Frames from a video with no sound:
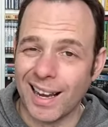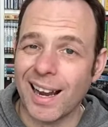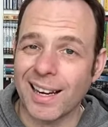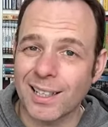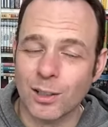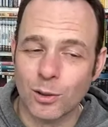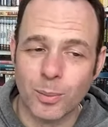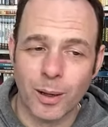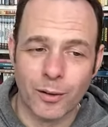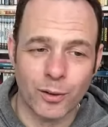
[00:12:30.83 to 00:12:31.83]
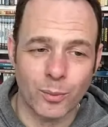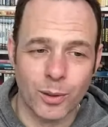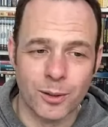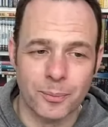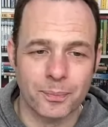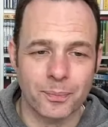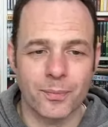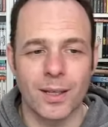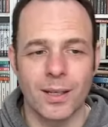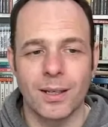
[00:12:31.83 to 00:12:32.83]
I had a good bit of fun with it.
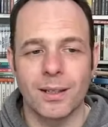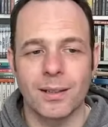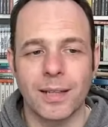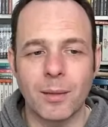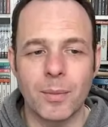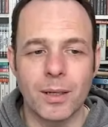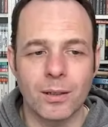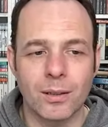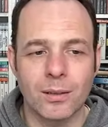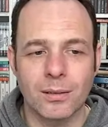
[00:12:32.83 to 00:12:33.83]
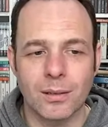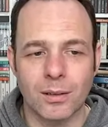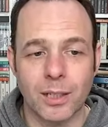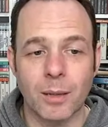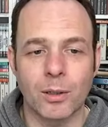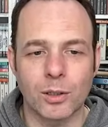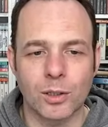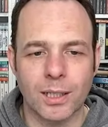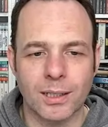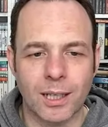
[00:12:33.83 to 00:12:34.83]
Nightmare, or
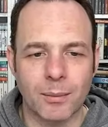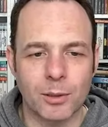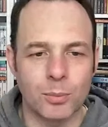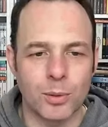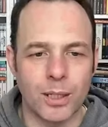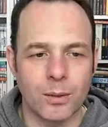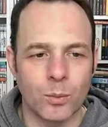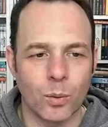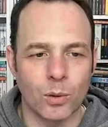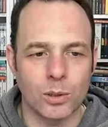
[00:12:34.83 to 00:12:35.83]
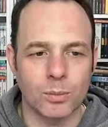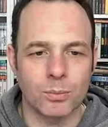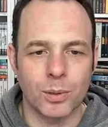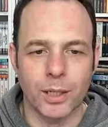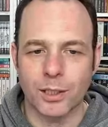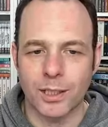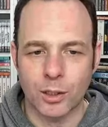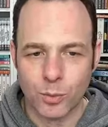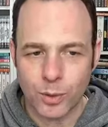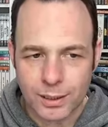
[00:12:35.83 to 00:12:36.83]
Nightmares in a Damaged Brain, was pretty
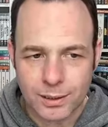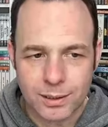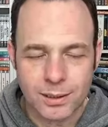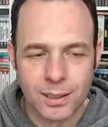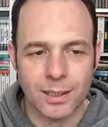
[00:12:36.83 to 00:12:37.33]
great.